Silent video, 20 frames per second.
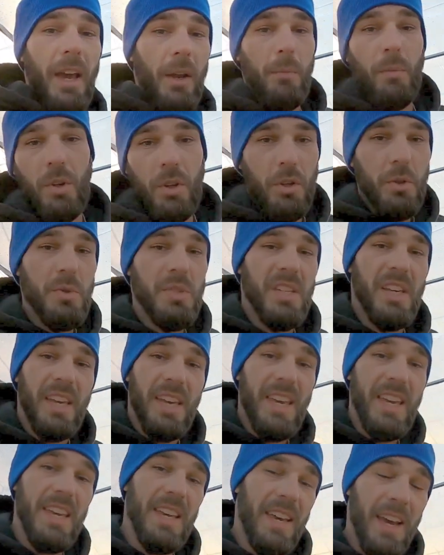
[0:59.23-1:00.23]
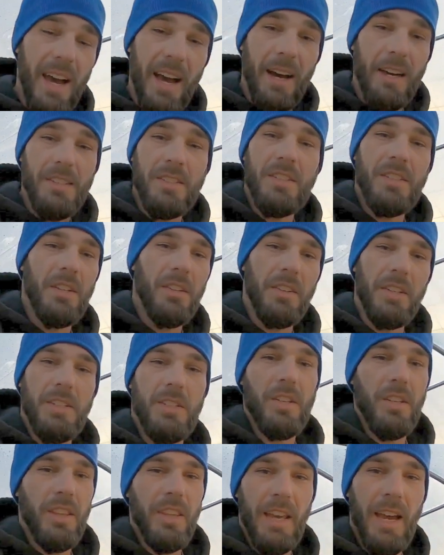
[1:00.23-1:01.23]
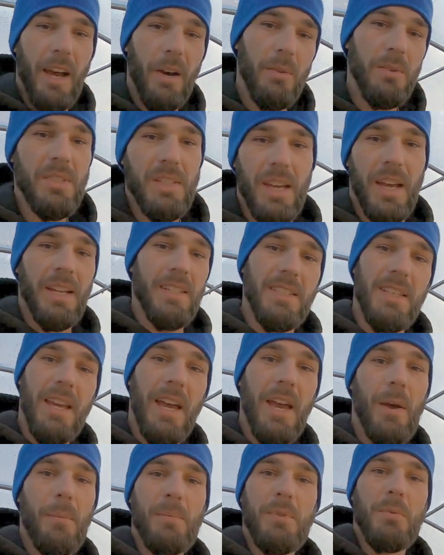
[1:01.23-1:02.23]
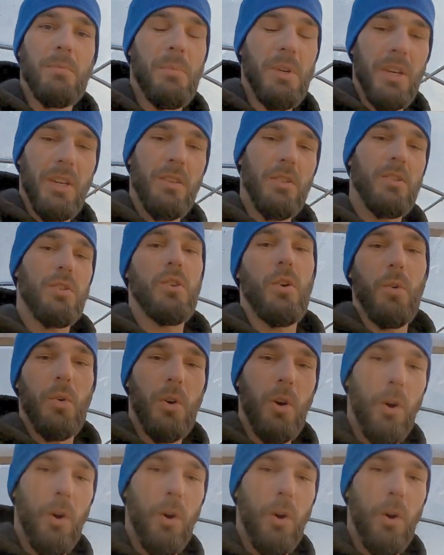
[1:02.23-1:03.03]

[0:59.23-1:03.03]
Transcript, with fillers: and we're losing heat constantly to the outside temps being so